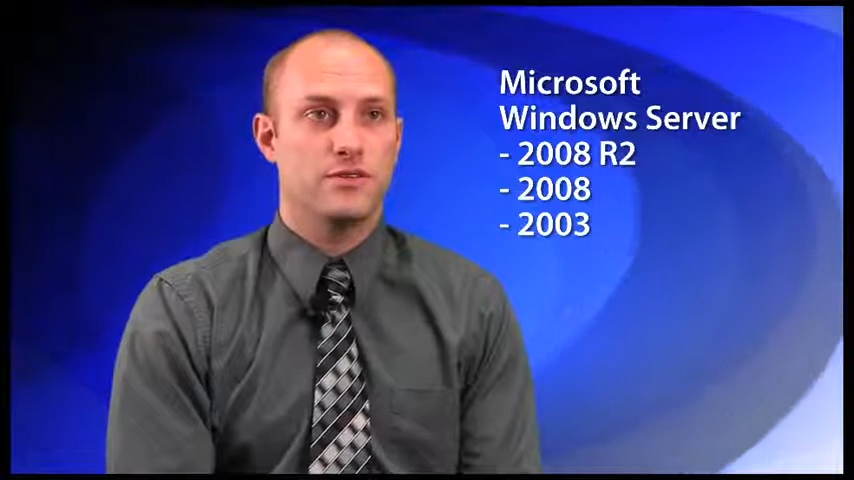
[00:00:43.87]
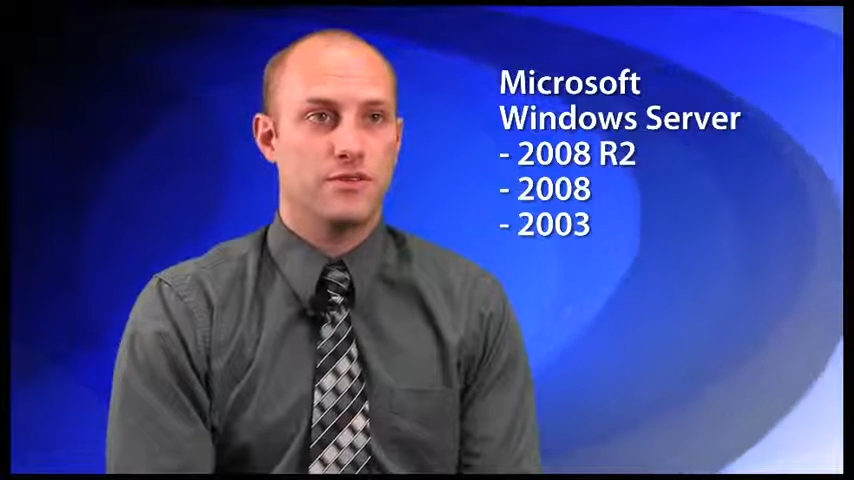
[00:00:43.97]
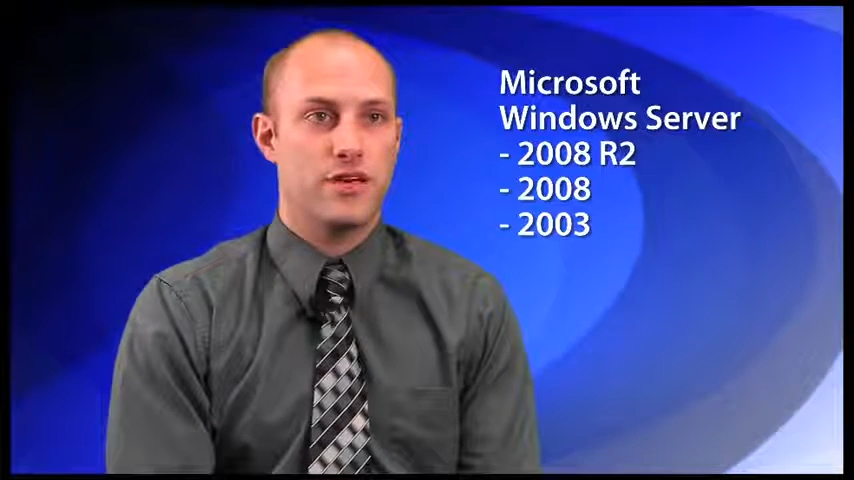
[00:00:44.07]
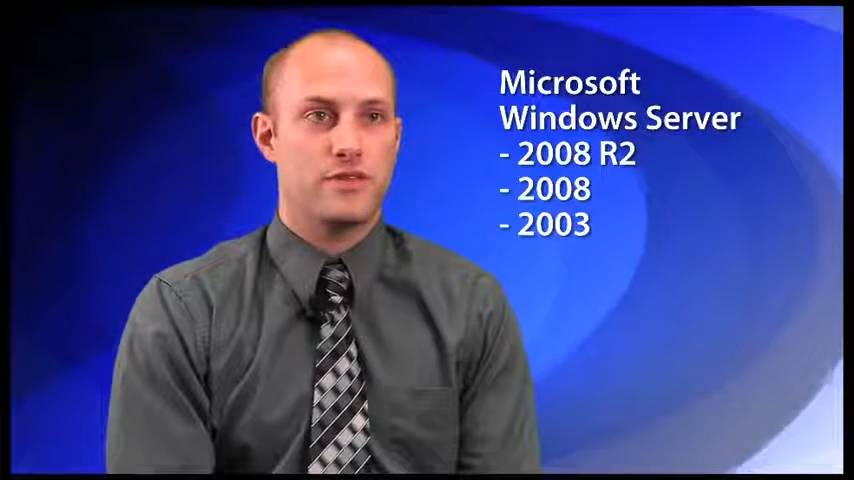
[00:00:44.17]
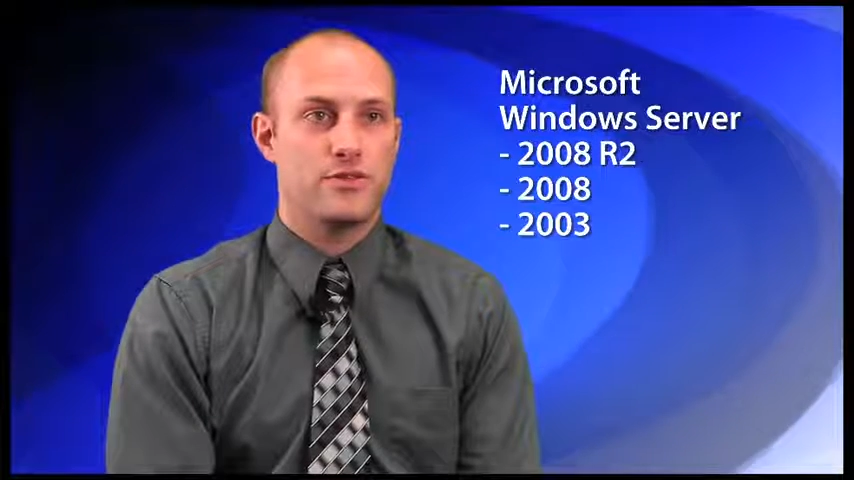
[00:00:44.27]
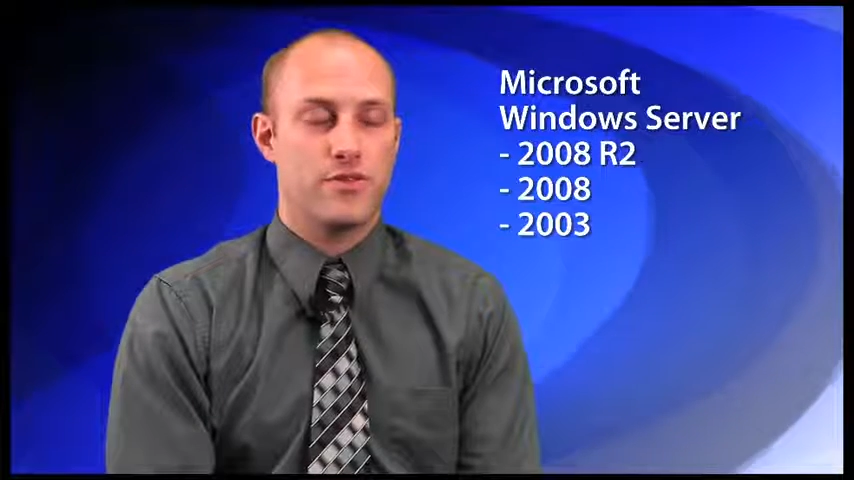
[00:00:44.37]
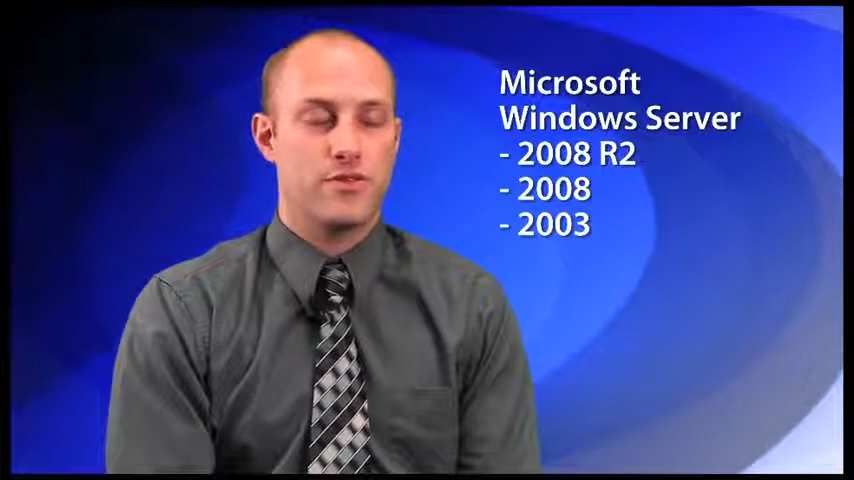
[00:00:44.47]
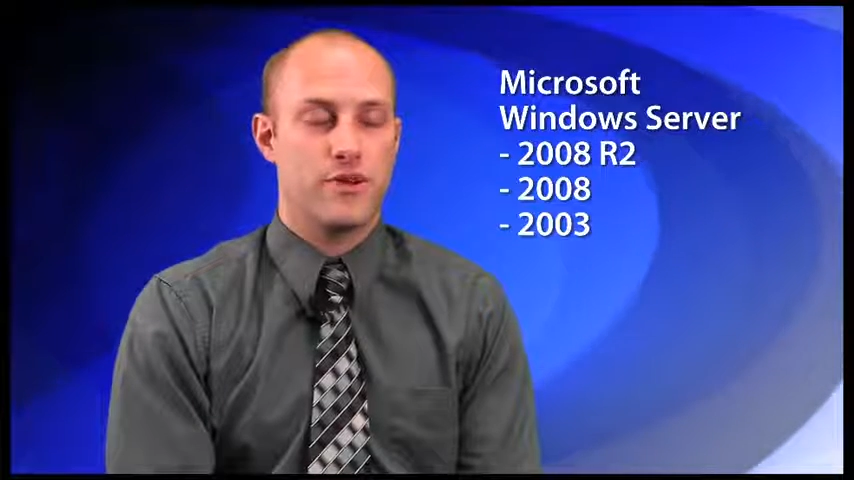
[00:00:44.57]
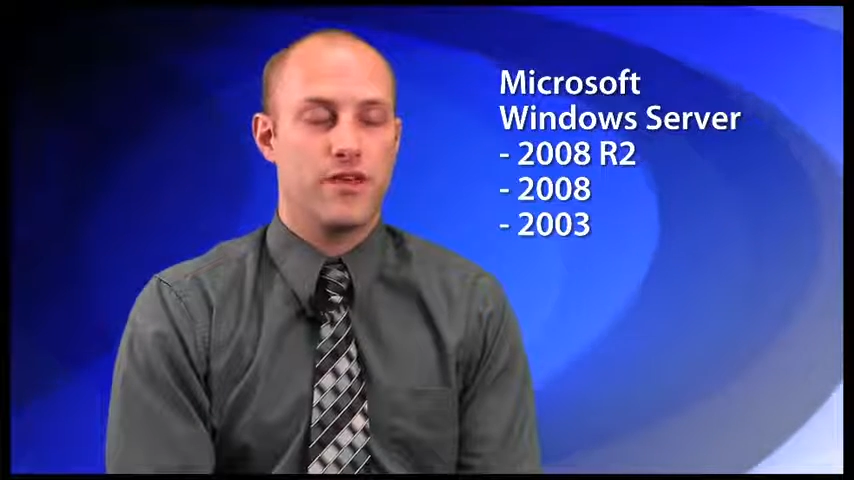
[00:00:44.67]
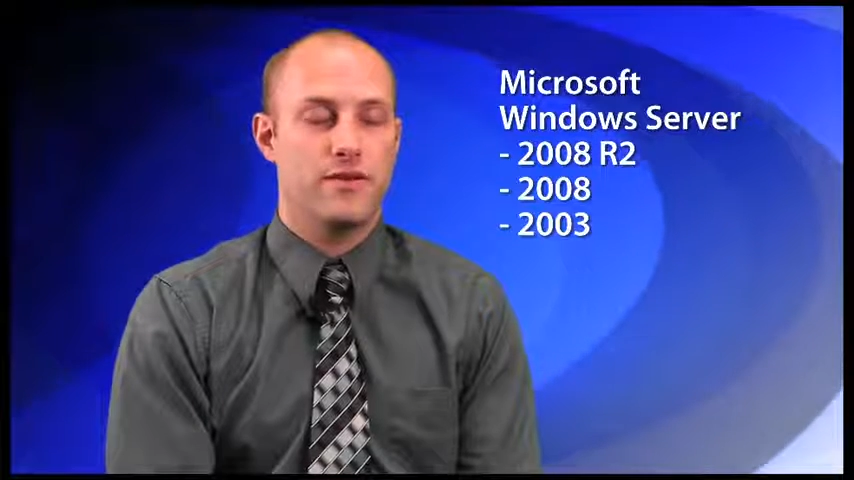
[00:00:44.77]

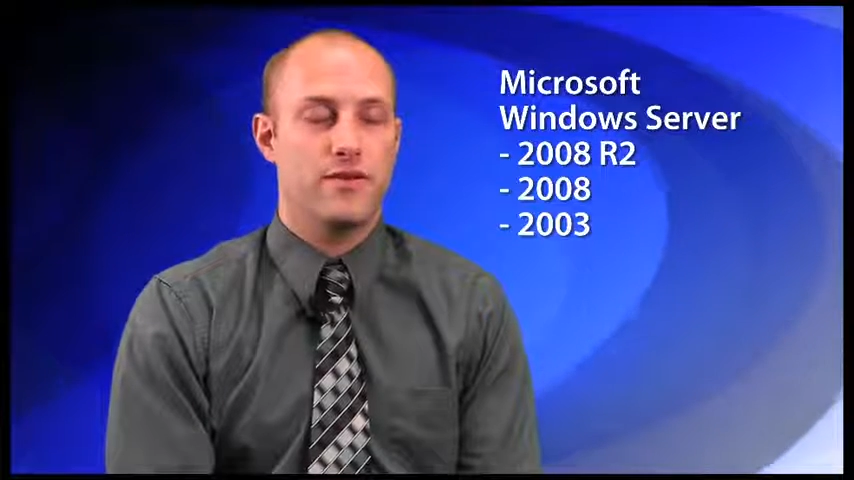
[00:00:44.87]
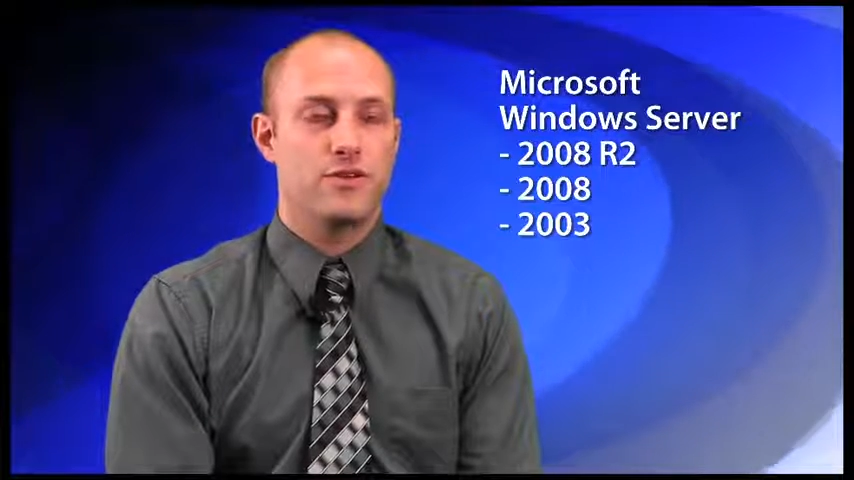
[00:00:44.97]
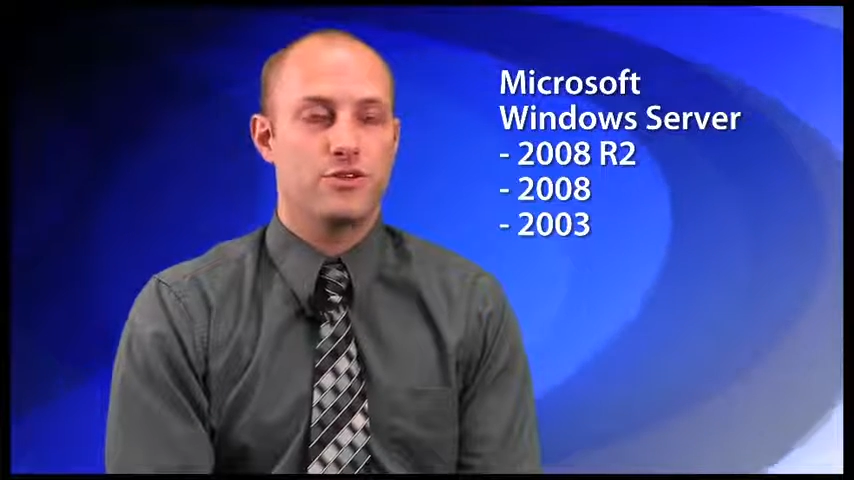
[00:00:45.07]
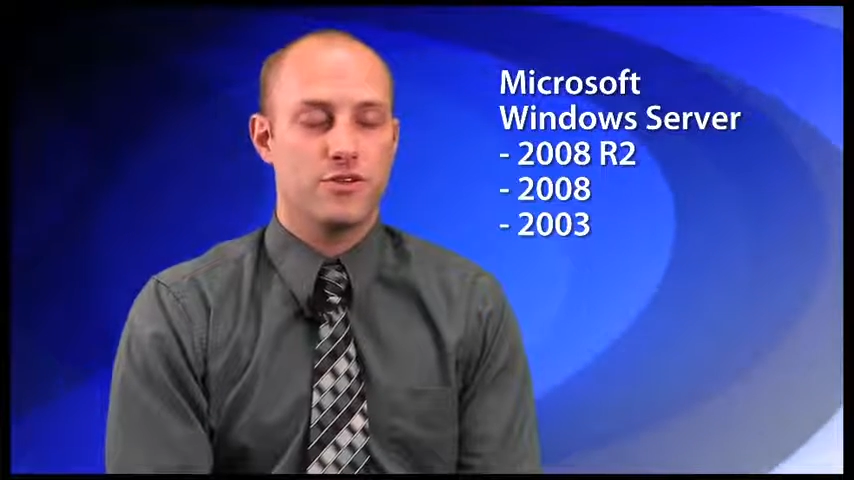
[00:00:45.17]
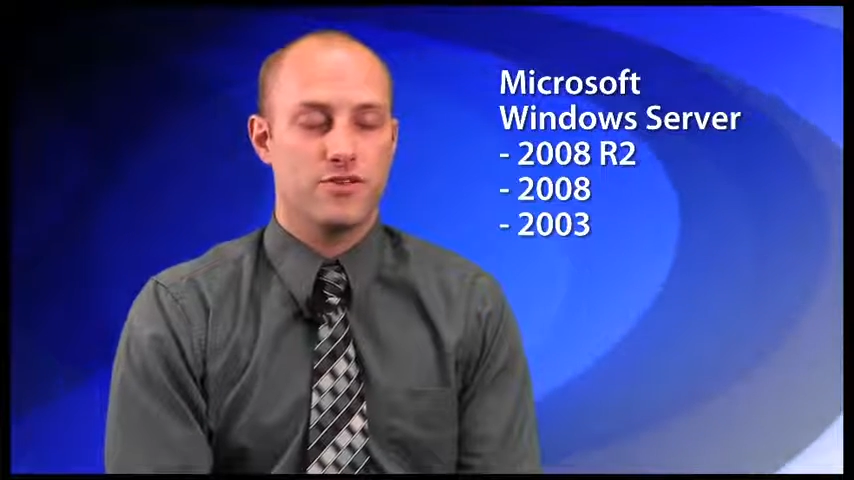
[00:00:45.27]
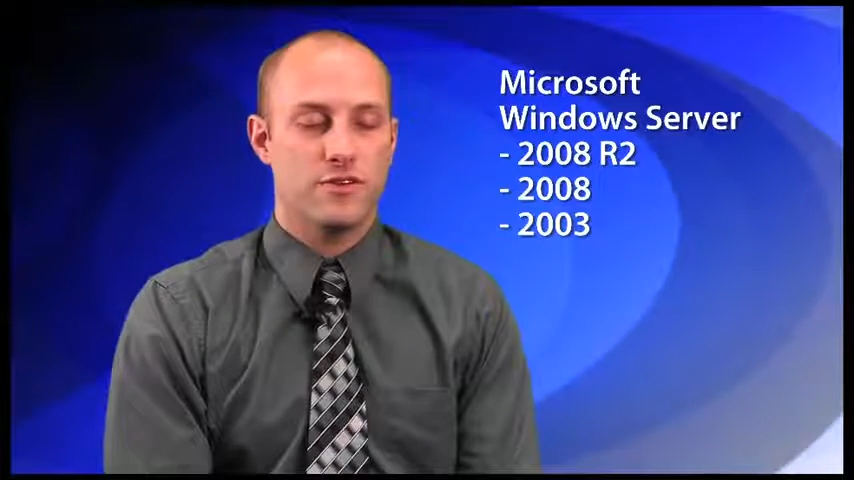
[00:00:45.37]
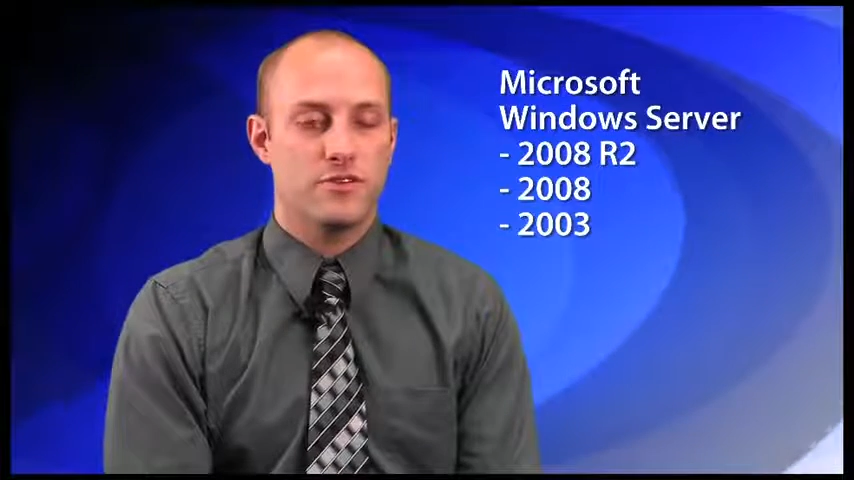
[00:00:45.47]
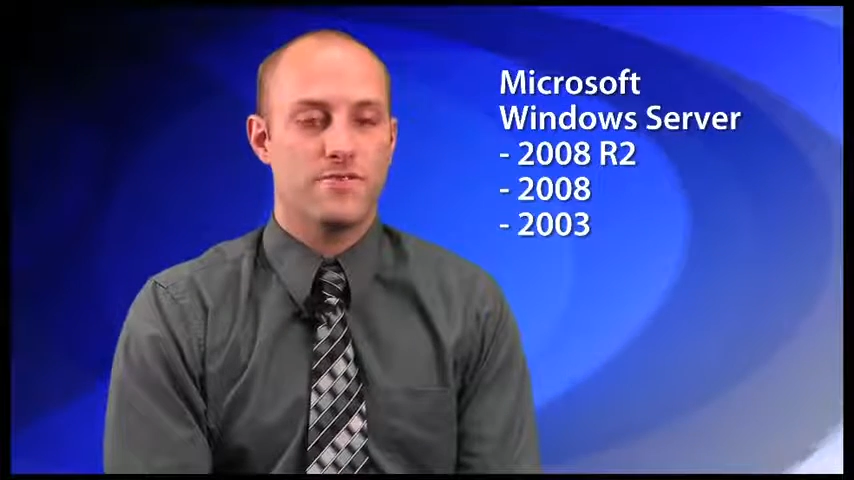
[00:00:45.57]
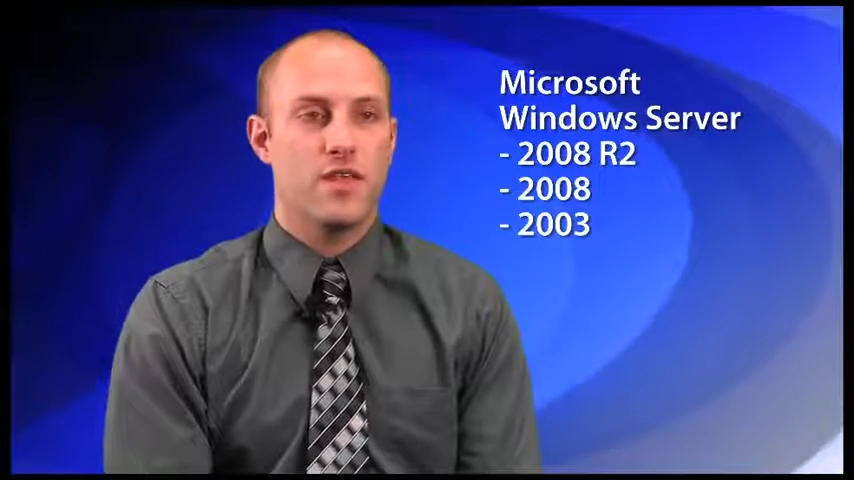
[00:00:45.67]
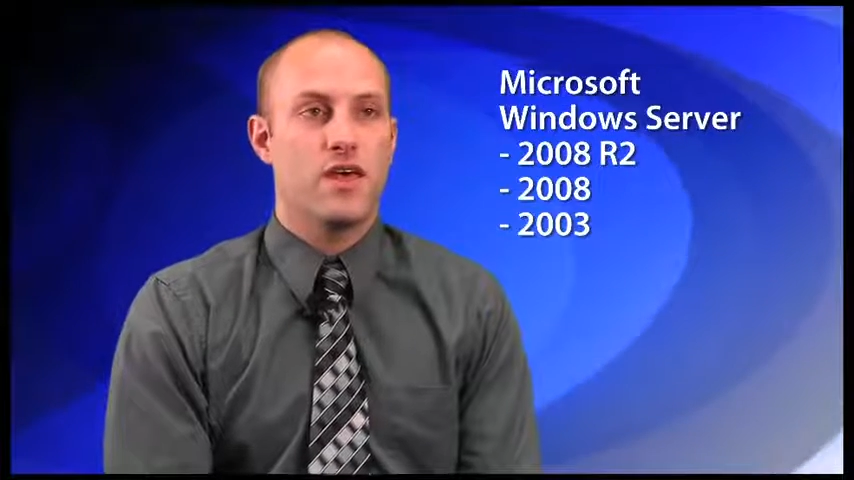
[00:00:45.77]
2003 servers.